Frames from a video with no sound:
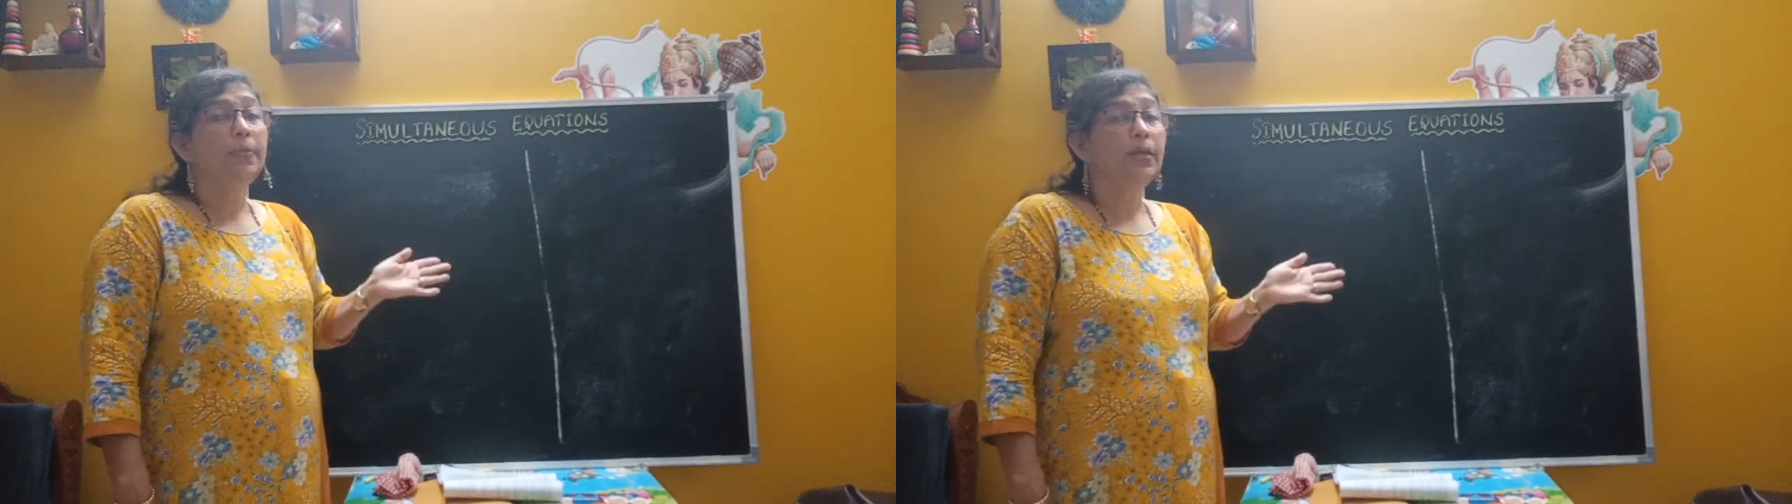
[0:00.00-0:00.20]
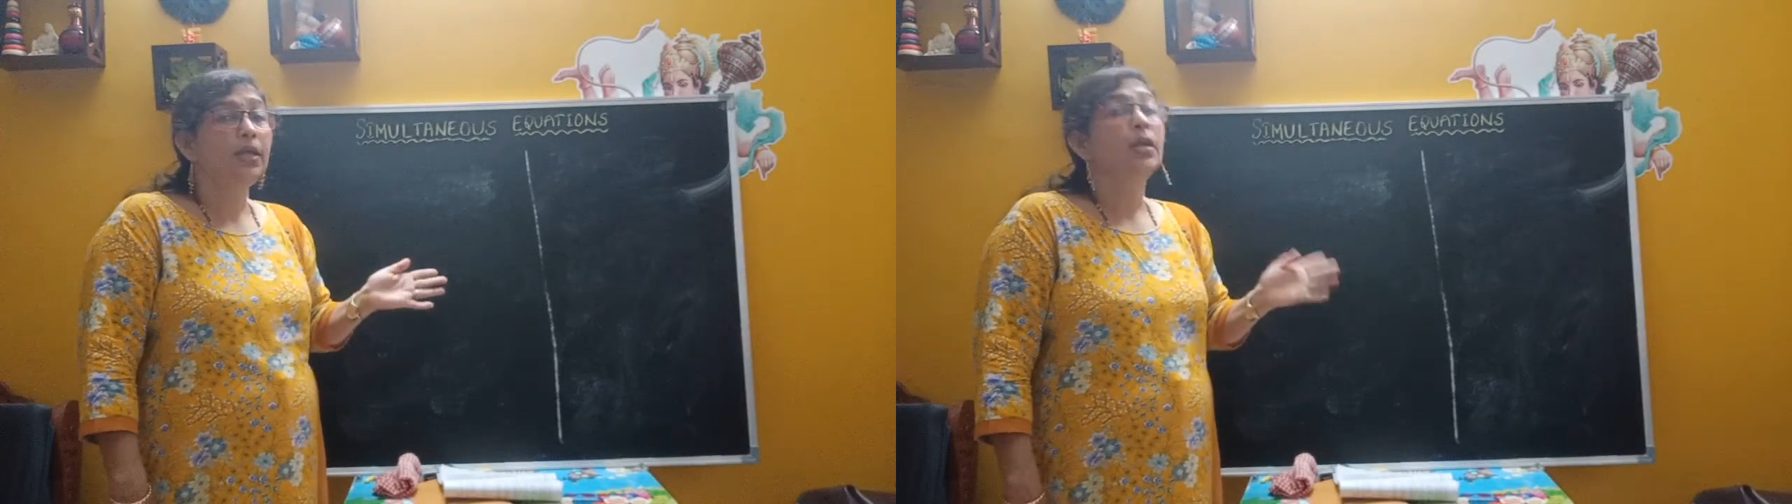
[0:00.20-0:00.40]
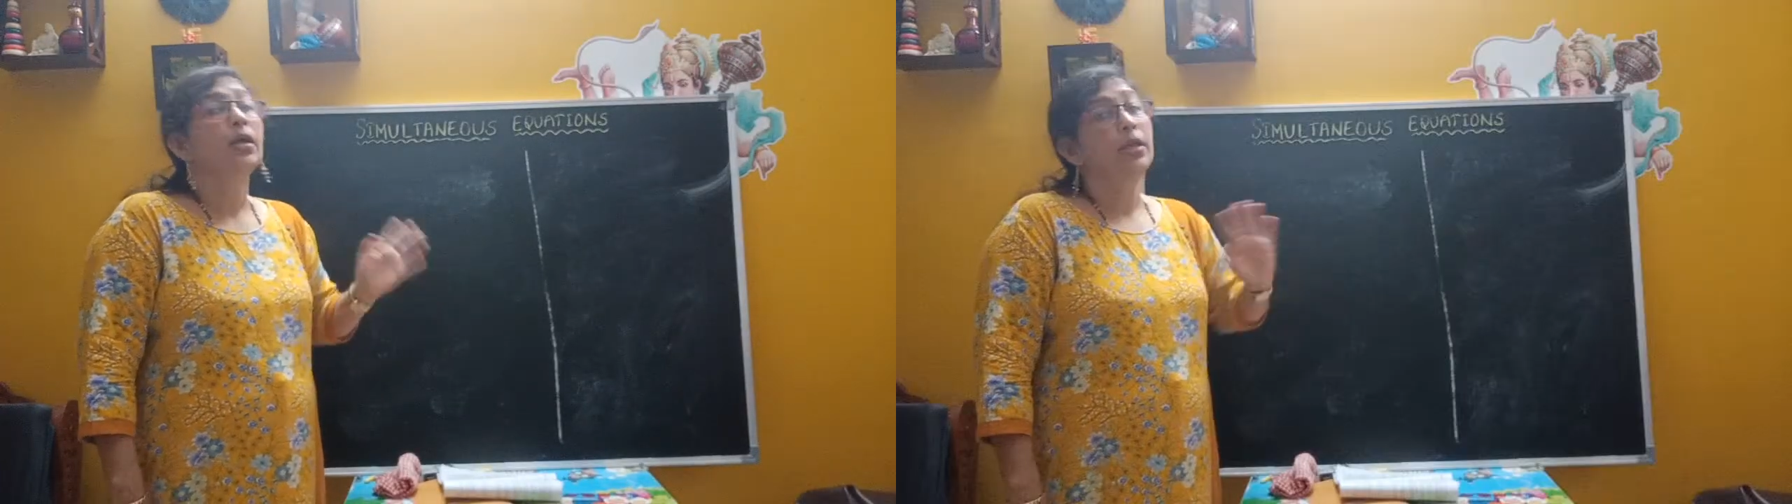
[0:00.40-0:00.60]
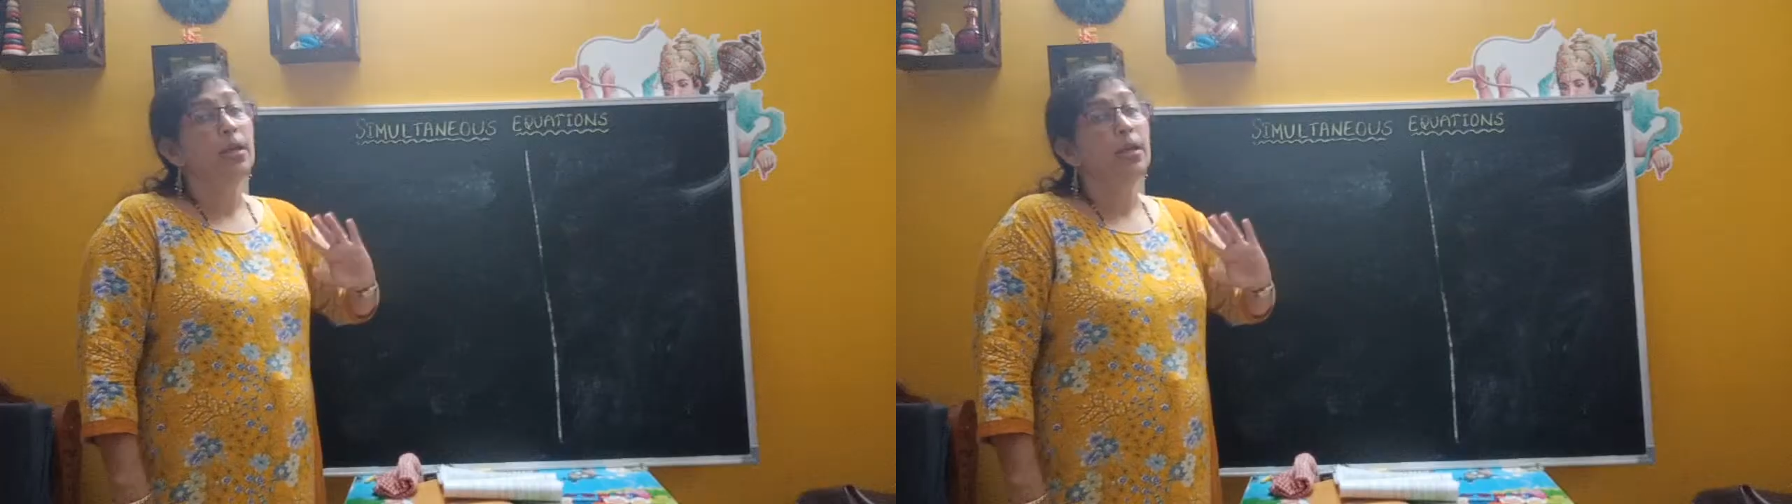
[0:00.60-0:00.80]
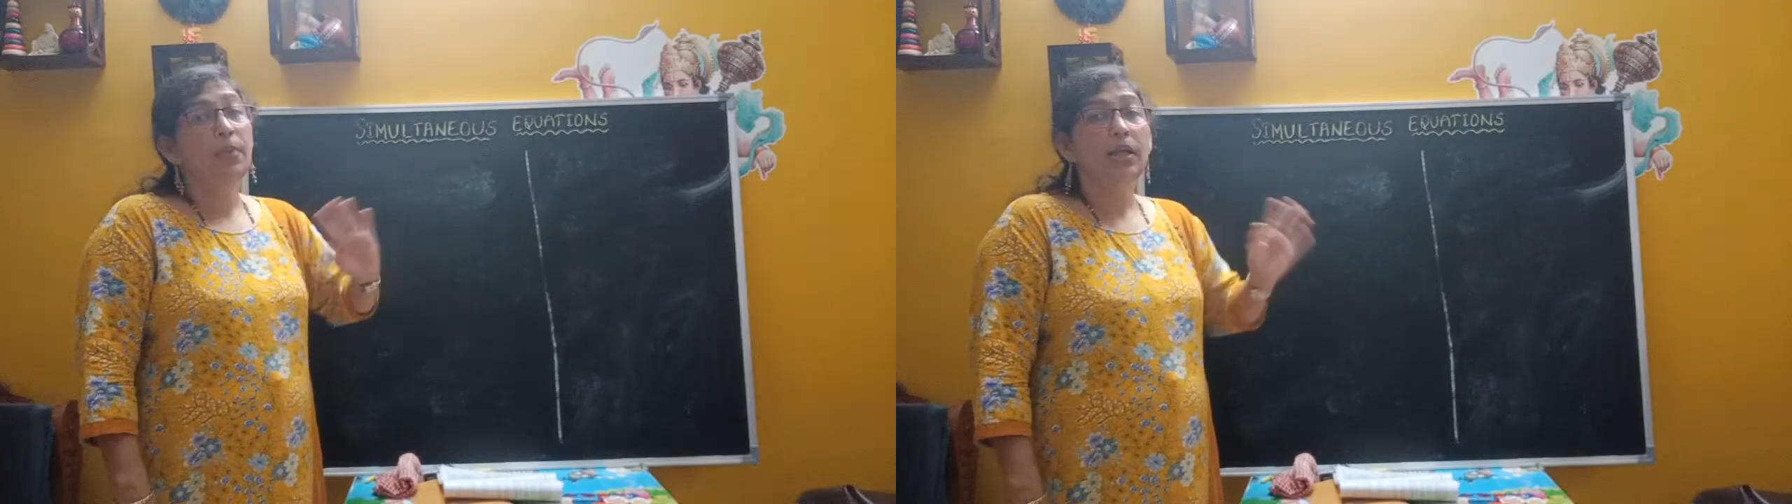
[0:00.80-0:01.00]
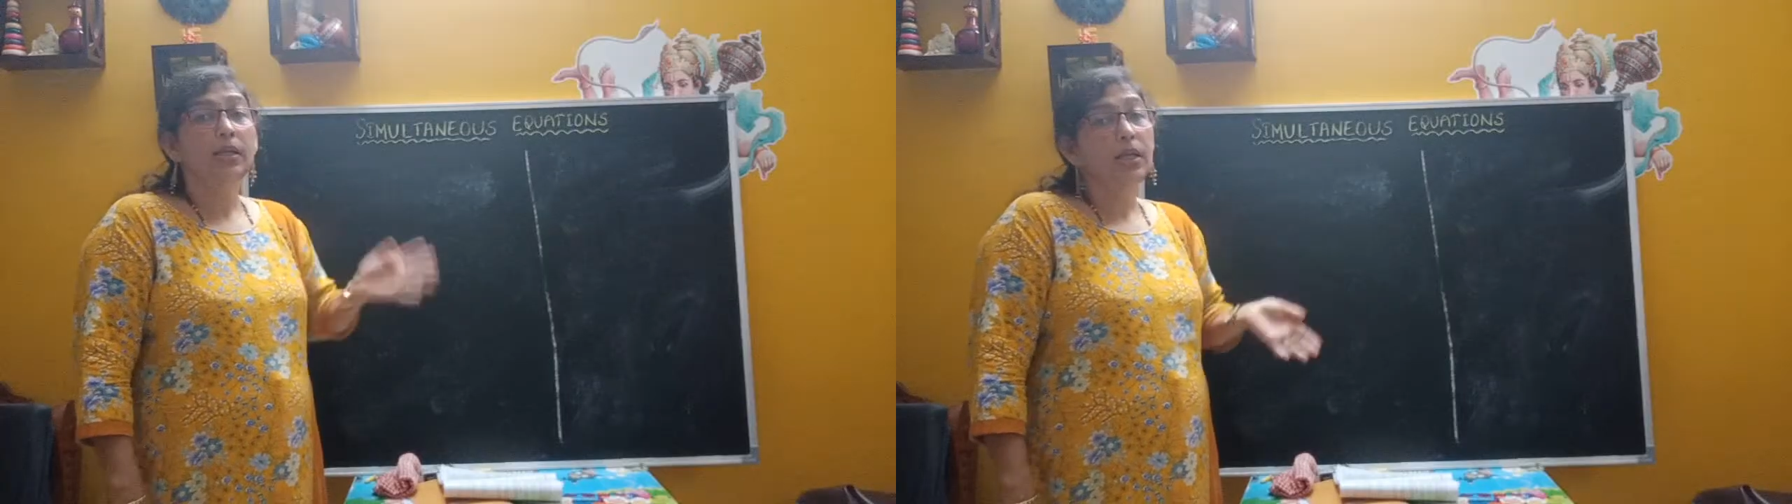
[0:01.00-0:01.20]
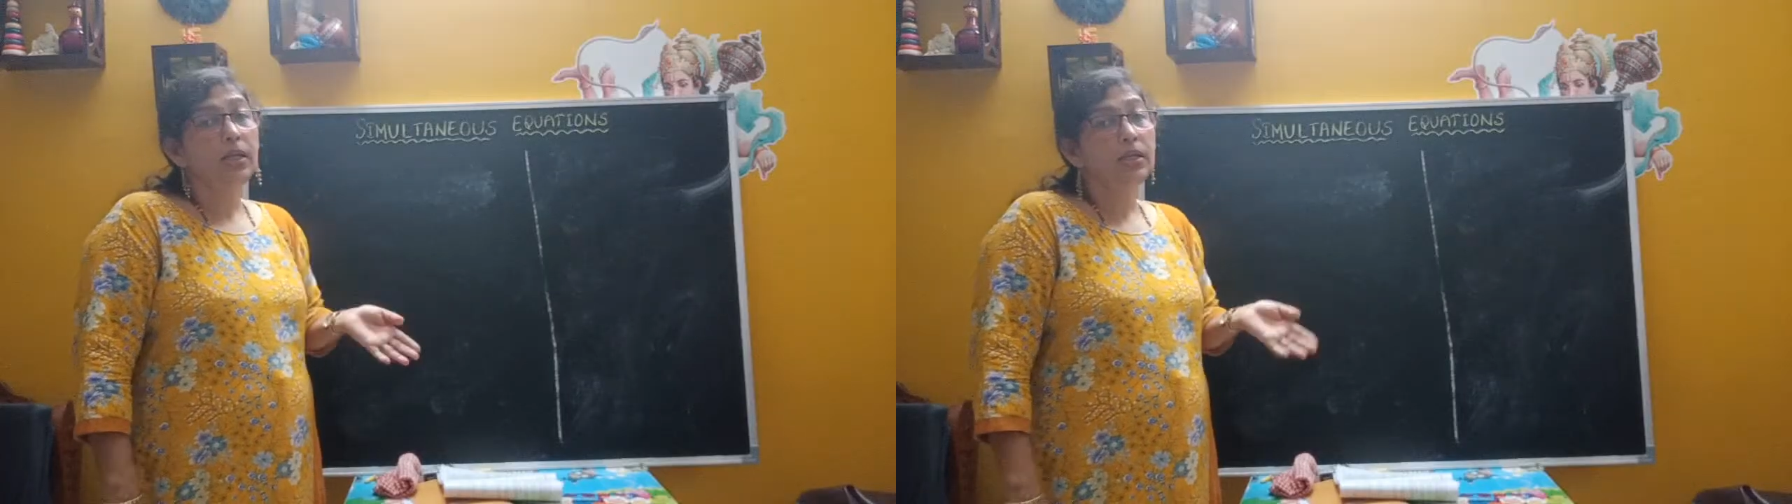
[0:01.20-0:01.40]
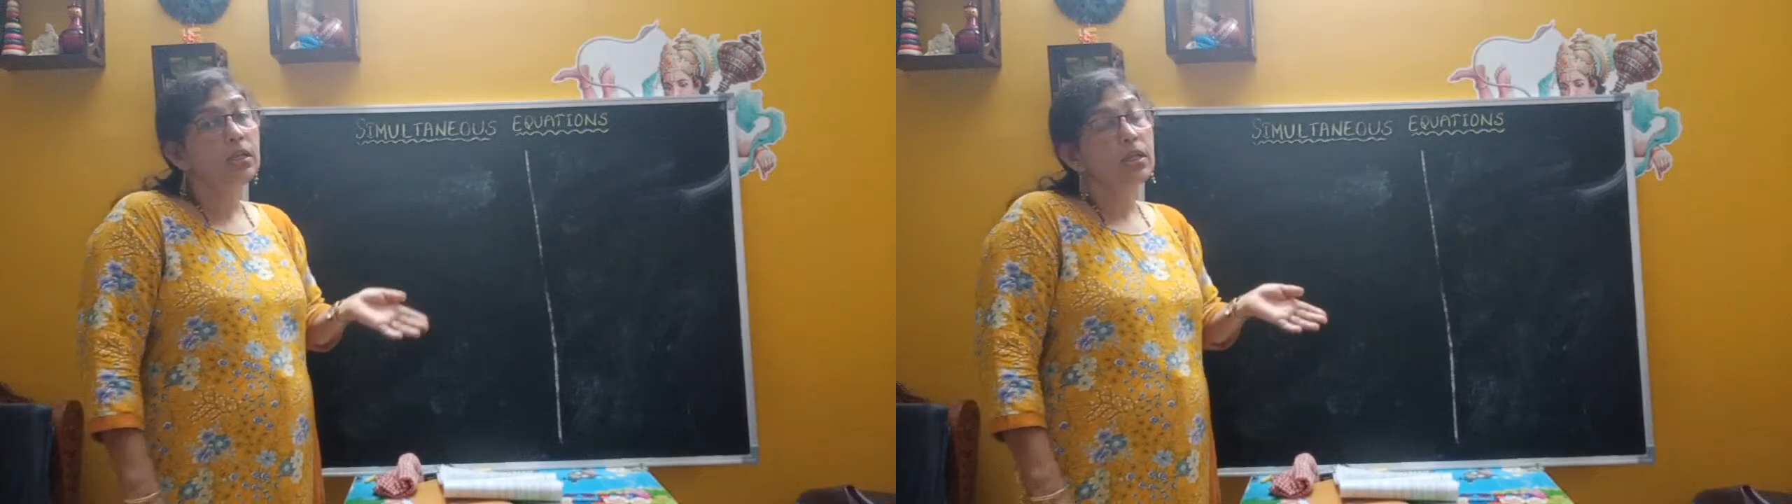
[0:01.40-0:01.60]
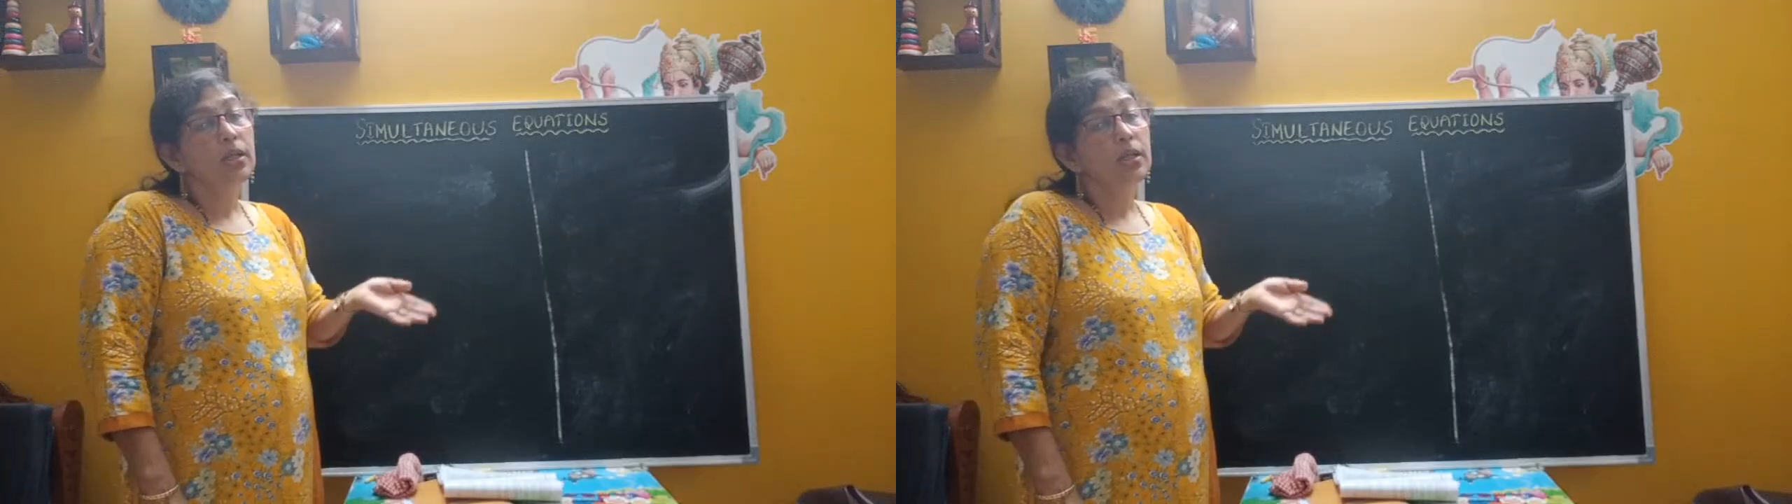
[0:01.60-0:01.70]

b, m and n,